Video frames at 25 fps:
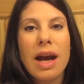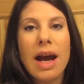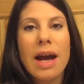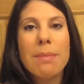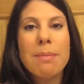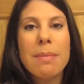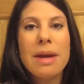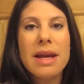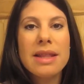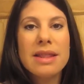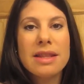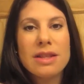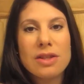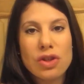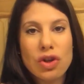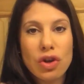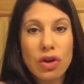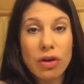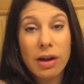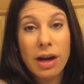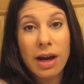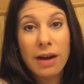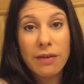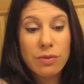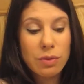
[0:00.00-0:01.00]
I made this
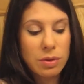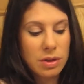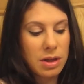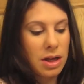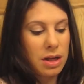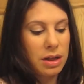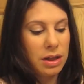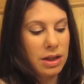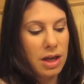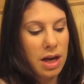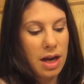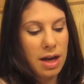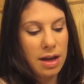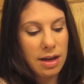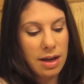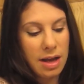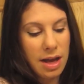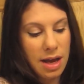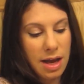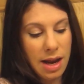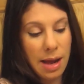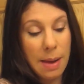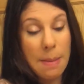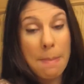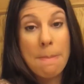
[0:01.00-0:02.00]
craft with Eliana
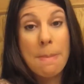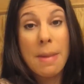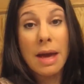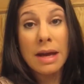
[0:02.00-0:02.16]
and I